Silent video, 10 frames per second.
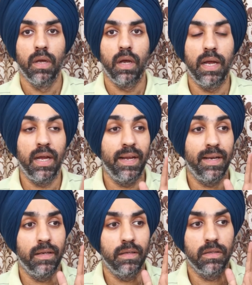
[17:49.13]

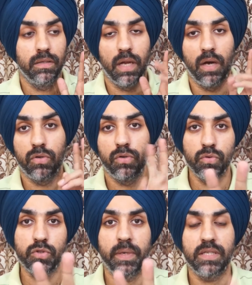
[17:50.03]
And now 2
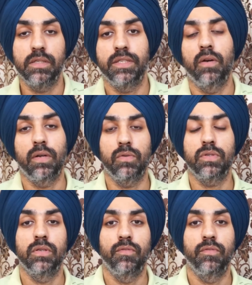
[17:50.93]
special shout outs.